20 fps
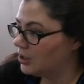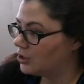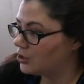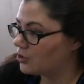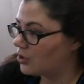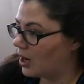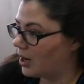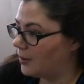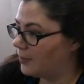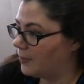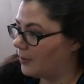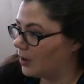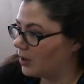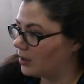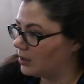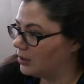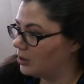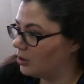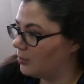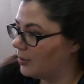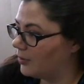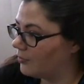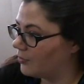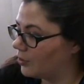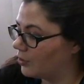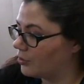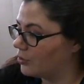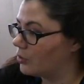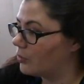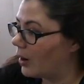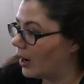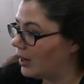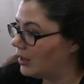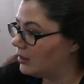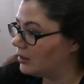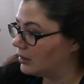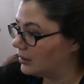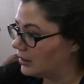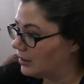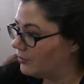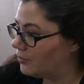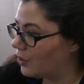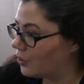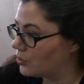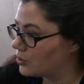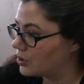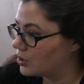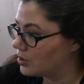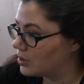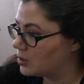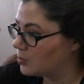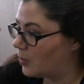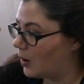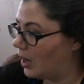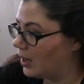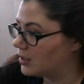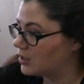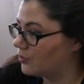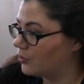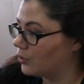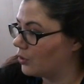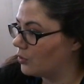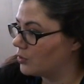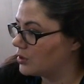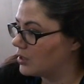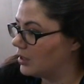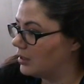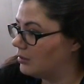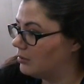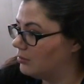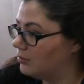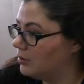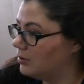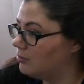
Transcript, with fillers: try to park a little bit further away and leave those good spots for those that